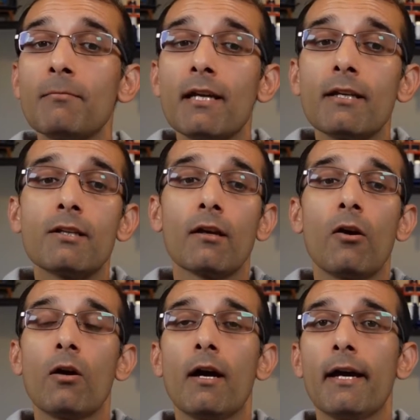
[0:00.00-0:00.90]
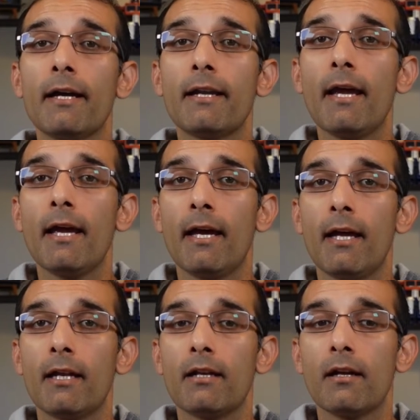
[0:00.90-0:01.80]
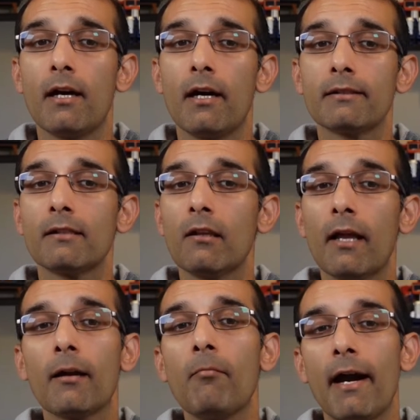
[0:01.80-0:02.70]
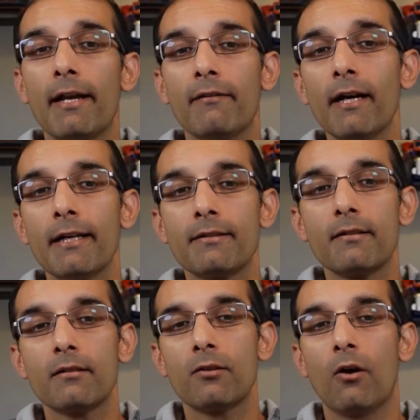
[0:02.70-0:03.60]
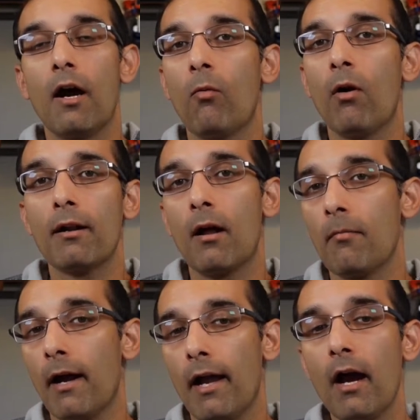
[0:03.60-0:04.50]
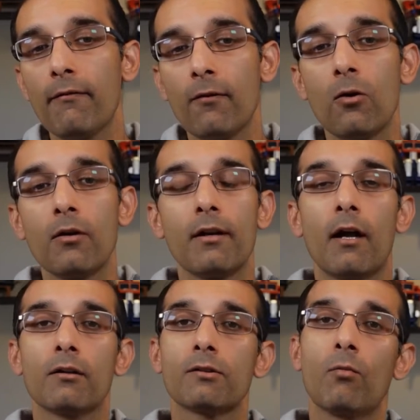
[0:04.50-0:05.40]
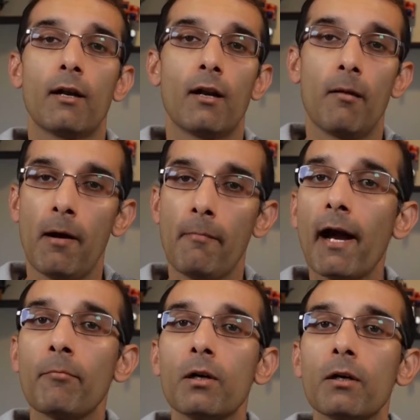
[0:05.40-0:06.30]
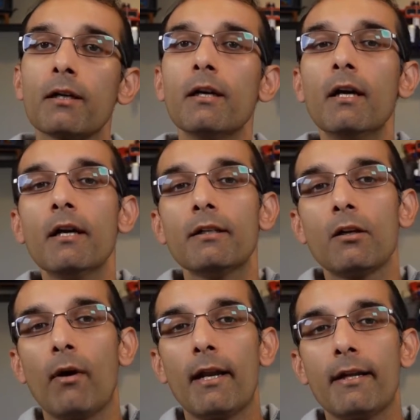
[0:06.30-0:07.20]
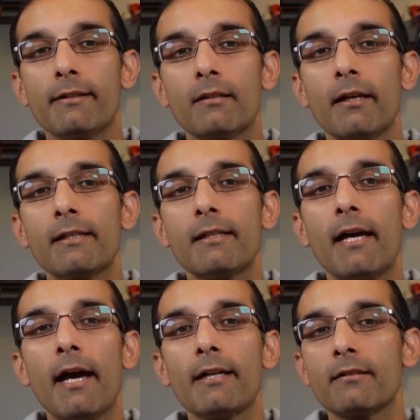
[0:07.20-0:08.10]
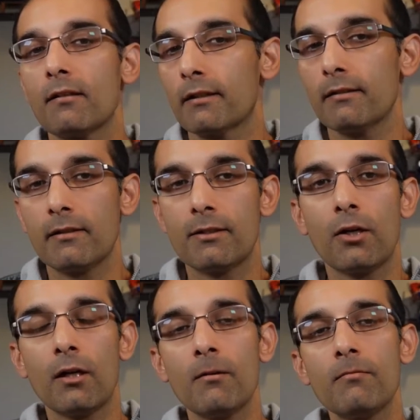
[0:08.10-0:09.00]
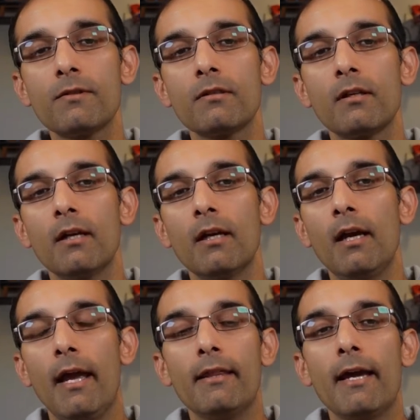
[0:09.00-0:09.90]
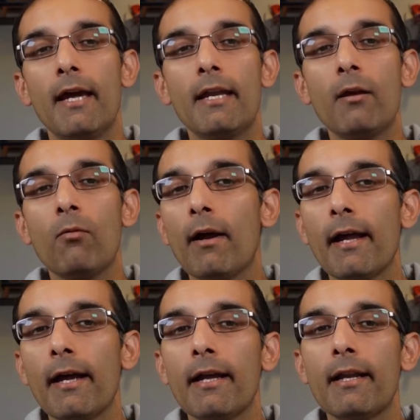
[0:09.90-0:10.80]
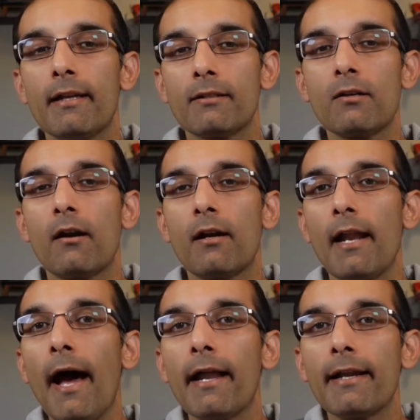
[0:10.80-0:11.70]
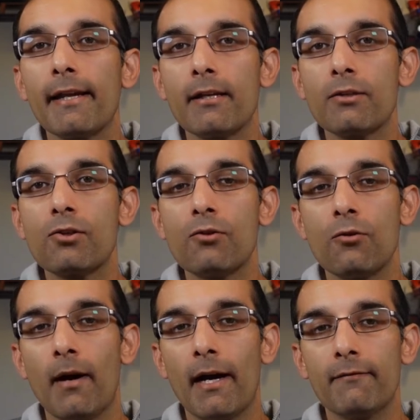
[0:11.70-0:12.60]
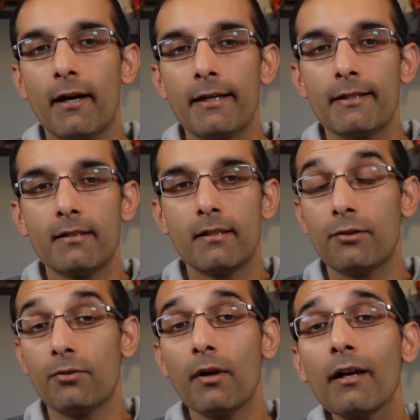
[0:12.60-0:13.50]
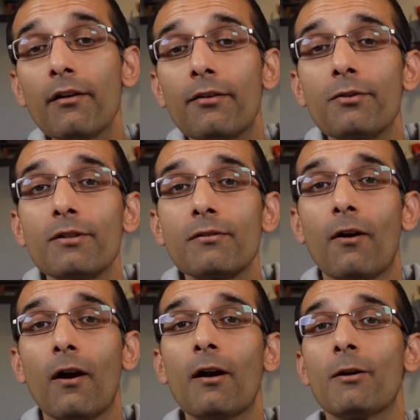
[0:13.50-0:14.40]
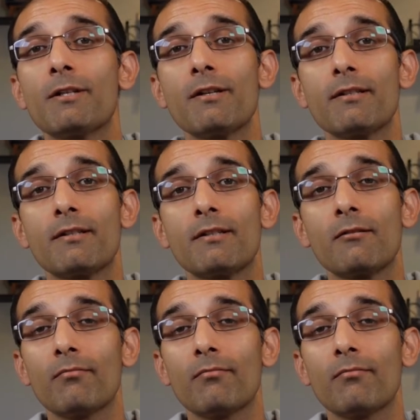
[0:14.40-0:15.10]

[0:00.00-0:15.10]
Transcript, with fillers: me to go ahead and uh, select my device. So I want it on my iPhone and I also want it on my MacBook. So I went ahead and selected that, selected the terms, and then it went ahead and started adding it to my device directly through Safari, which is,